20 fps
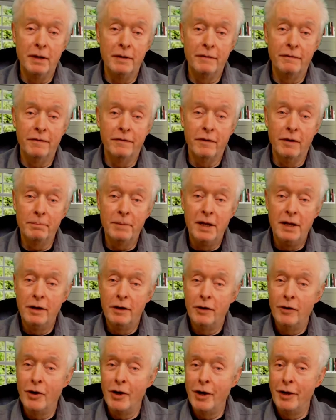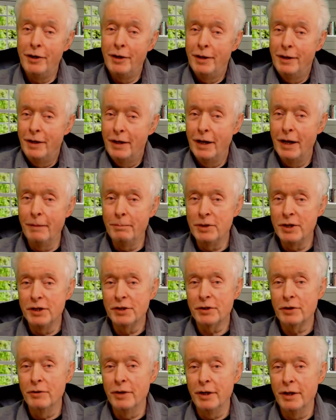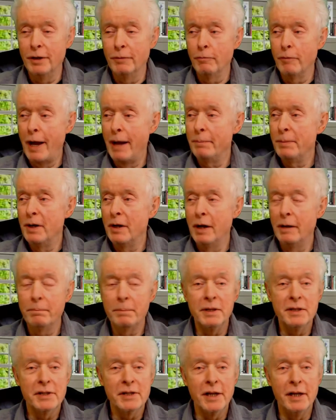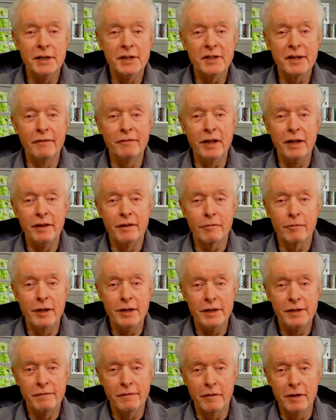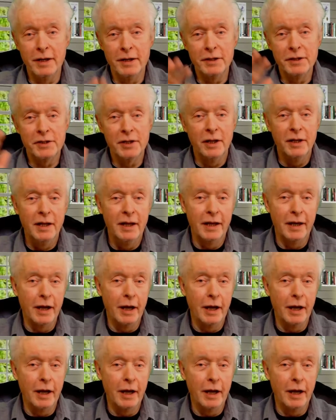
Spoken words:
But from here on, I'm just going to wrap it up and say 73, friends.